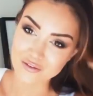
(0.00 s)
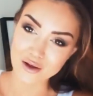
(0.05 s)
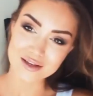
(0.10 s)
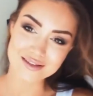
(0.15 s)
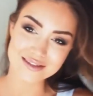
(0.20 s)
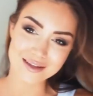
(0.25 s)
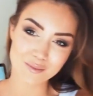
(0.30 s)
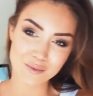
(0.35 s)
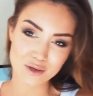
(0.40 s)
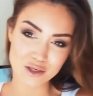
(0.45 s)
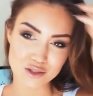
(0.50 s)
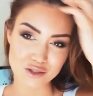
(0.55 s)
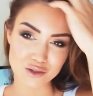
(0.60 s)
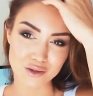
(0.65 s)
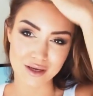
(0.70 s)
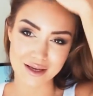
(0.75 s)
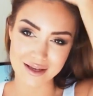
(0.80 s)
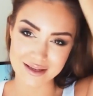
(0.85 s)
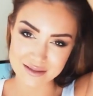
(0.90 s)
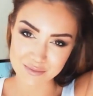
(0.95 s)
First thing I'm gonna do
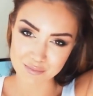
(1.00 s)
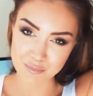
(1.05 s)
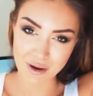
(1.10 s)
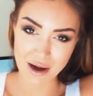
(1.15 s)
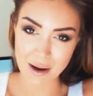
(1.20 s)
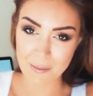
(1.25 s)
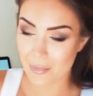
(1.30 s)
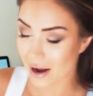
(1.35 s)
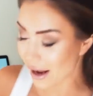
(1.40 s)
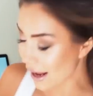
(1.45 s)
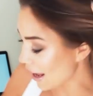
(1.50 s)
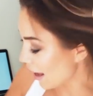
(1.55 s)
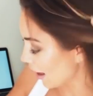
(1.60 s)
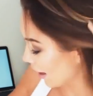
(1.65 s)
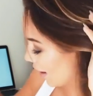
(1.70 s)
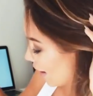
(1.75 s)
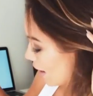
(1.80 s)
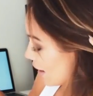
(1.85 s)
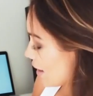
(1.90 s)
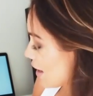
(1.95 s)
is prep my
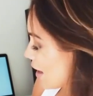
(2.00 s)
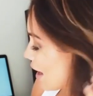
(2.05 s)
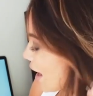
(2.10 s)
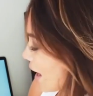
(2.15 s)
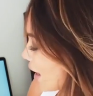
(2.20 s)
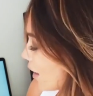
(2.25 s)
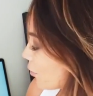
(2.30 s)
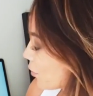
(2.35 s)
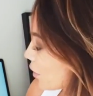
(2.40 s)
hair, and